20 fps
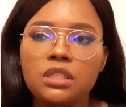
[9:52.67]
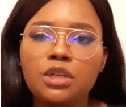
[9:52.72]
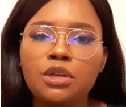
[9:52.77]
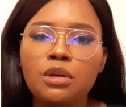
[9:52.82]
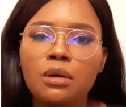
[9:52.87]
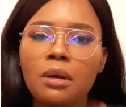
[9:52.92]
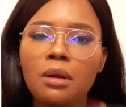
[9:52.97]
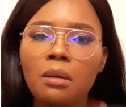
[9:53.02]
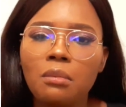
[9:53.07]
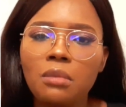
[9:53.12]
you know
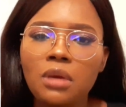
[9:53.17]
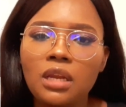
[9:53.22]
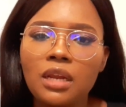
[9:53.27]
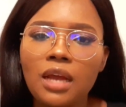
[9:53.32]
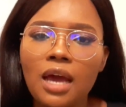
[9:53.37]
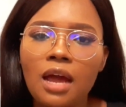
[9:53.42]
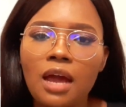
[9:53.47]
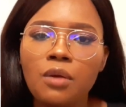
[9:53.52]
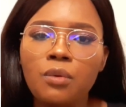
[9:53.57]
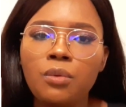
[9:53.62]
what I mean,
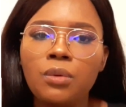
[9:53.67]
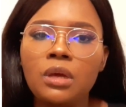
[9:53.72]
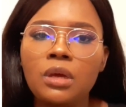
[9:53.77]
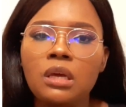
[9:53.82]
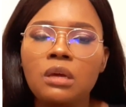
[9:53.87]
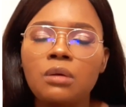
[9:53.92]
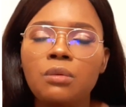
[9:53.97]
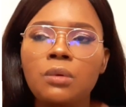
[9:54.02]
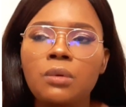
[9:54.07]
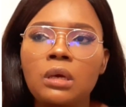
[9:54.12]
and we
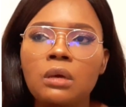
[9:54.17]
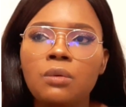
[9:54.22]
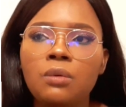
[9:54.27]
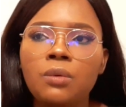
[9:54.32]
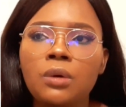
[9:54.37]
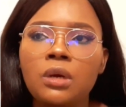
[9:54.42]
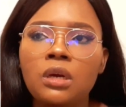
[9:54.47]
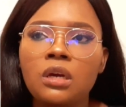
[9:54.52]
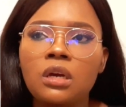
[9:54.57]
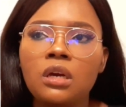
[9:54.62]
we,
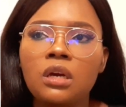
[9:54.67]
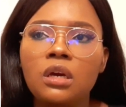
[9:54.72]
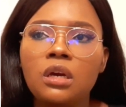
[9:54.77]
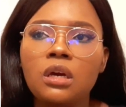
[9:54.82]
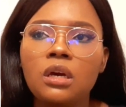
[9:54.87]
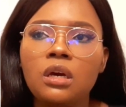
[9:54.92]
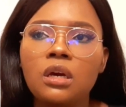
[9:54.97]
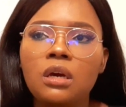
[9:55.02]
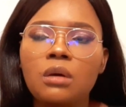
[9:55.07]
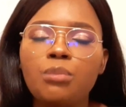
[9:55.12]
we
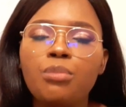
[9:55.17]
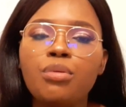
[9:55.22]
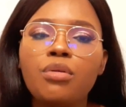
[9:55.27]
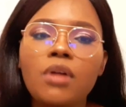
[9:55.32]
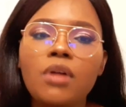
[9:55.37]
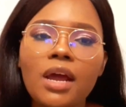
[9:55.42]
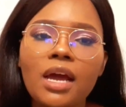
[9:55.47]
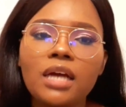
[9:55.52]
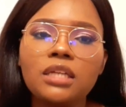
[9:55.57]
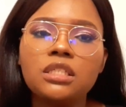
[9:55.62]

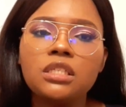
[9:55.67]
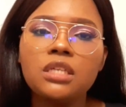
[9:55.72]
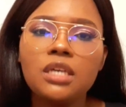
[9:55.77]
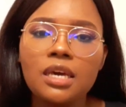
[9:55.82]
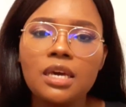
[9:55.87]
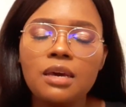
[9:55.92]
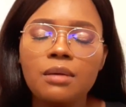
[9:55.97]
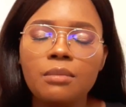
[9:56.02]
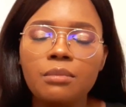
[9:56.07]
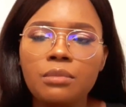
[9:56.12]
pray unto
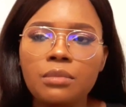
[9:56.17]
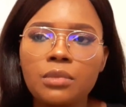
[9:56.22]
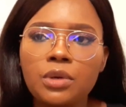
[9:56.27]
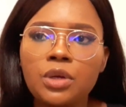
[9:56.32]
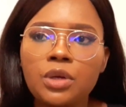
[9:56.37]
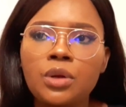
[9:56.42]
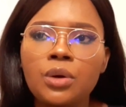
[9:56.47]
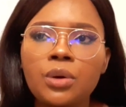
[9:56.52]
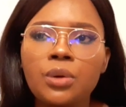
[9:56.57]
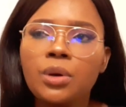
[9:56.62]
him,
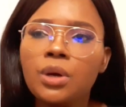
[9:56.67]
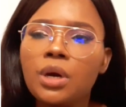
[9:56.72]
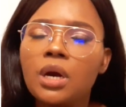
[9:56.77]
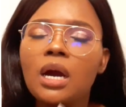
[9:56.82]
you know,